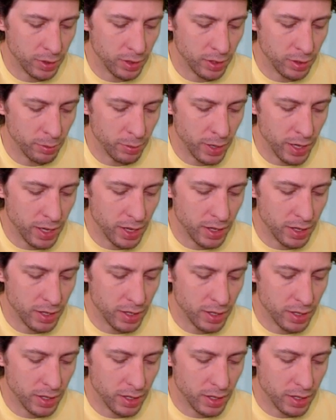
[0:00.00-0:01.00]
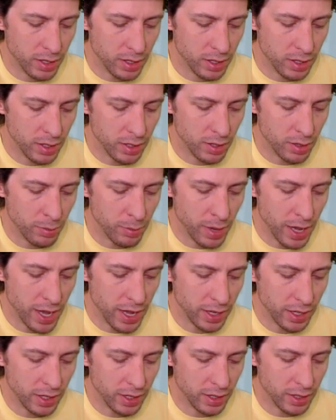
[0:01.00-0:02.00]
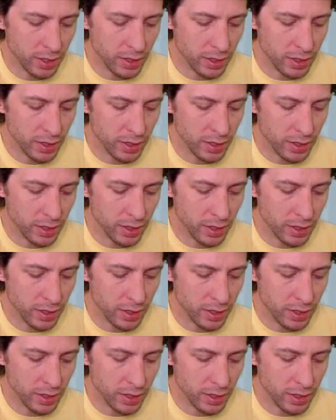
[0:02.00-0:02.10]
little bit, go back.